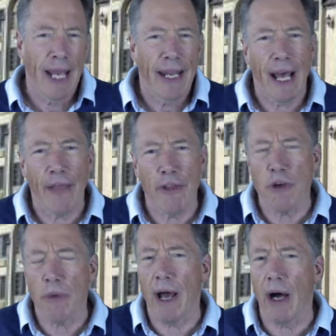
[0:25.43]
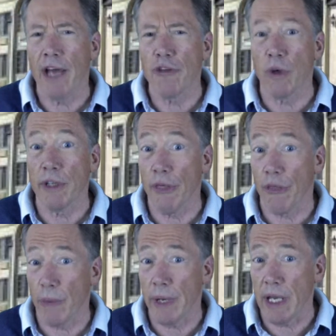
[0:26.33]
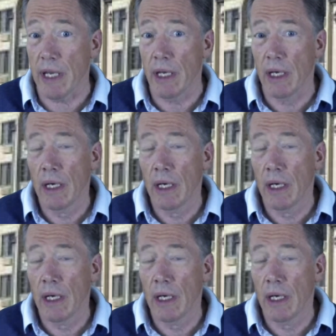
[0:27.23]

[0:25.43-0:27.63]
Now, this hotel has only 3